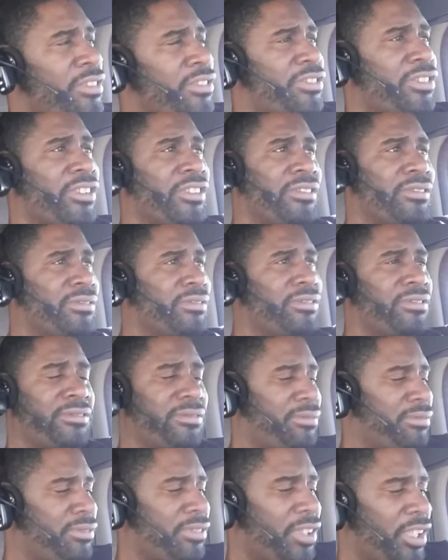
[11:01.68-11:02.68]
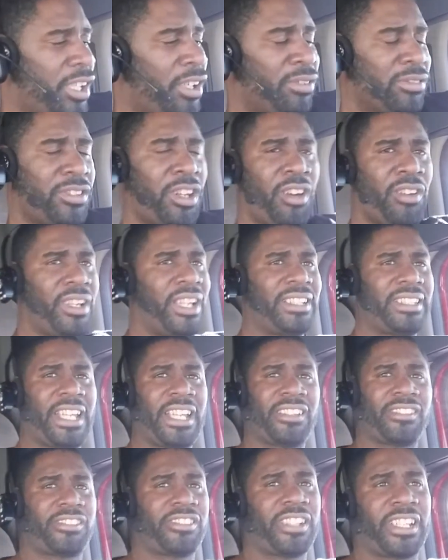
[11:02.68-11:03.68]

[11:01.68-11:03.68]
So, don't let that